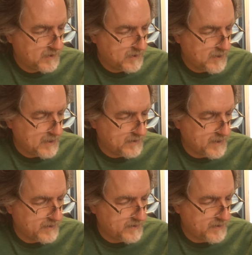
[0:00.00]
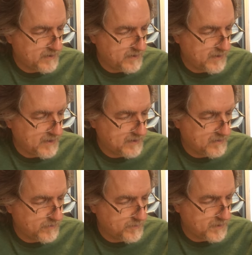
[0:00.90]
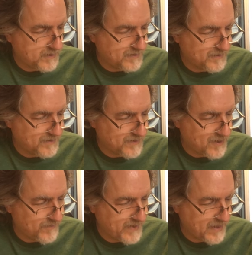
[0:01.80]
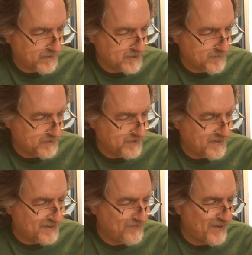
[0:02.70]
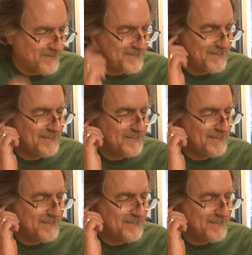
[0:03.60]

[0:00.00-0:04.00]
and it takes in an int. I'm just going to call it val because I'm running out of space.